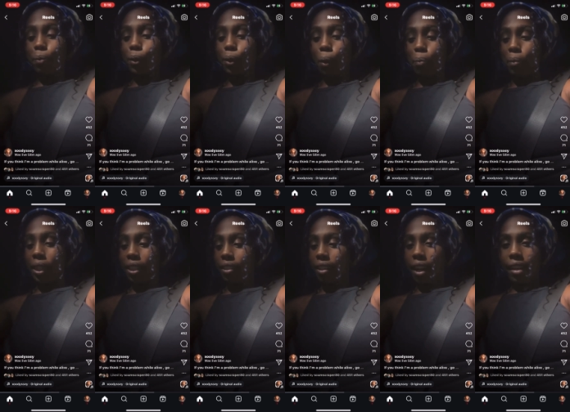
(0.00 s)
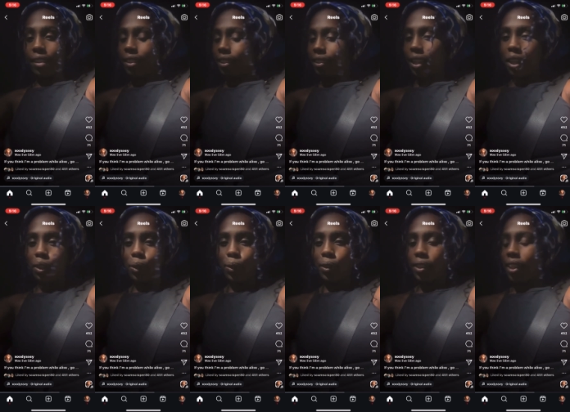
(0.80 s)
So many 90s
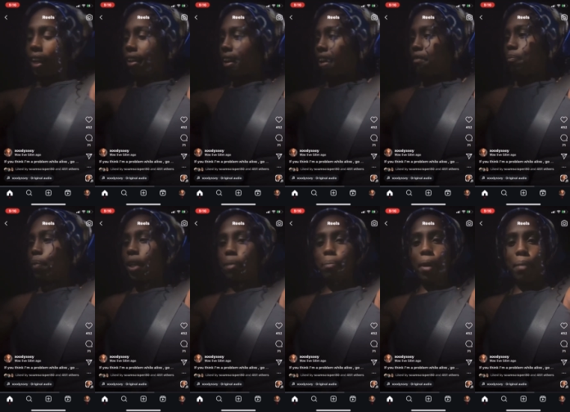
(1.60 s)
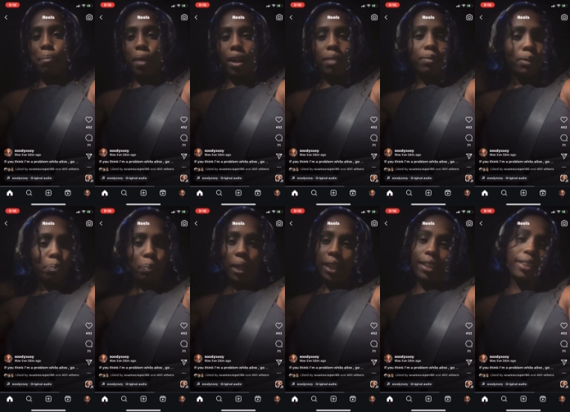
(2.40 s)
angels that have been my mom's
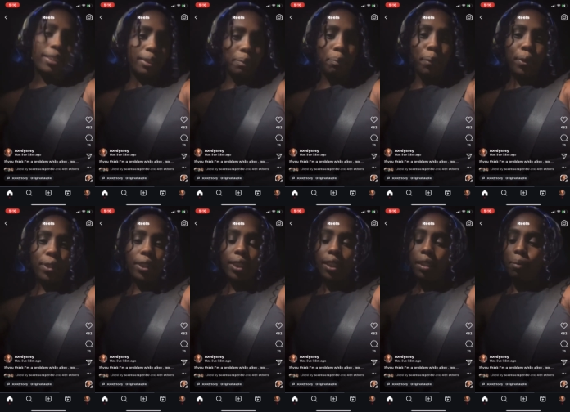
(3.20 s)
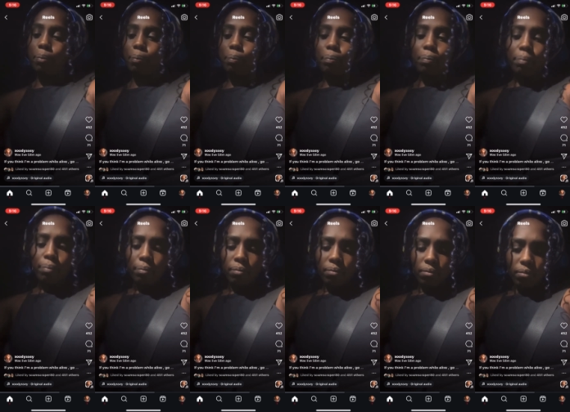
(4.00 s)
biggest support team,
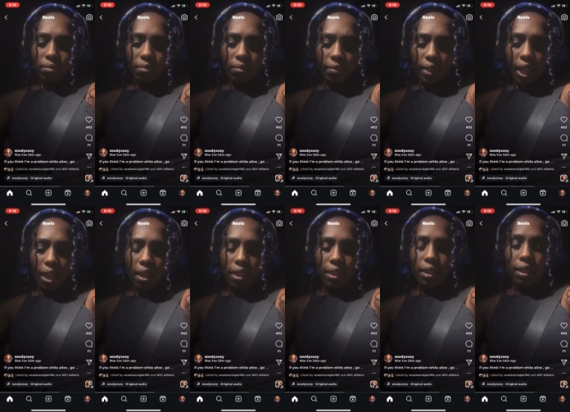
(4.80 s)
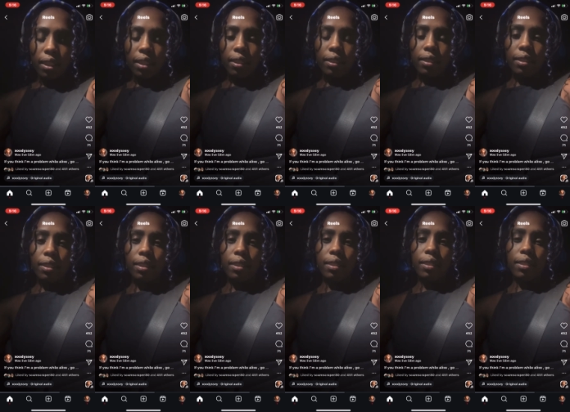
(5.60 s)
and
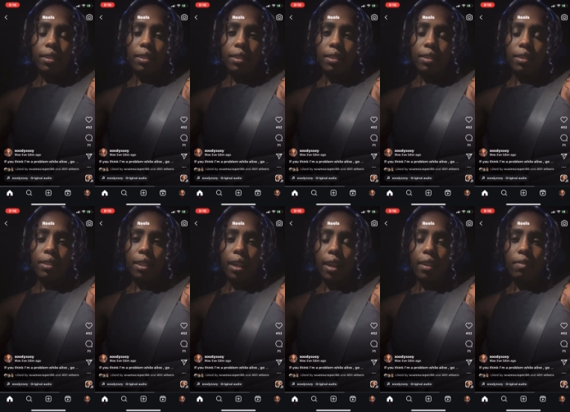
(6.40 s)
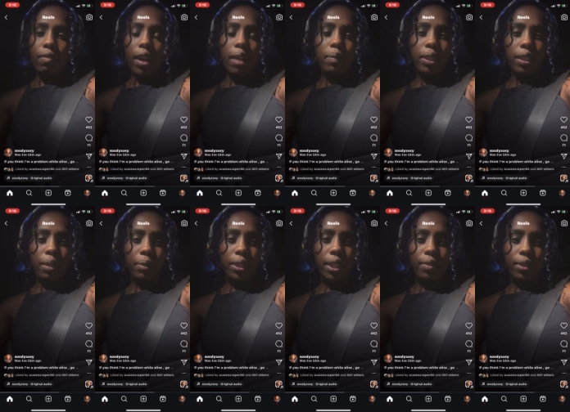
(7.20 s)
family
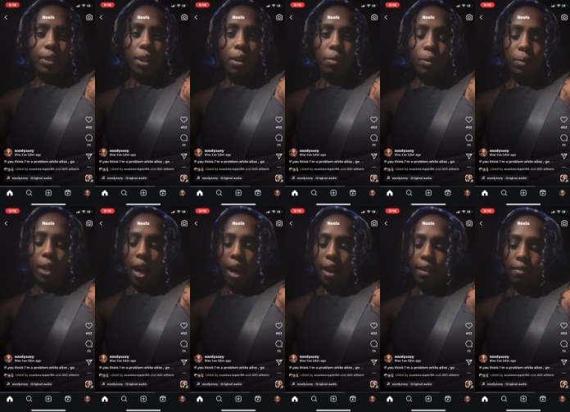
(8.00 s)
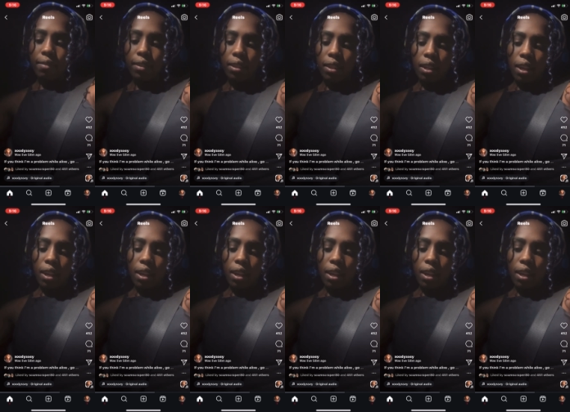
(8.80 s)
that we never thought we would have.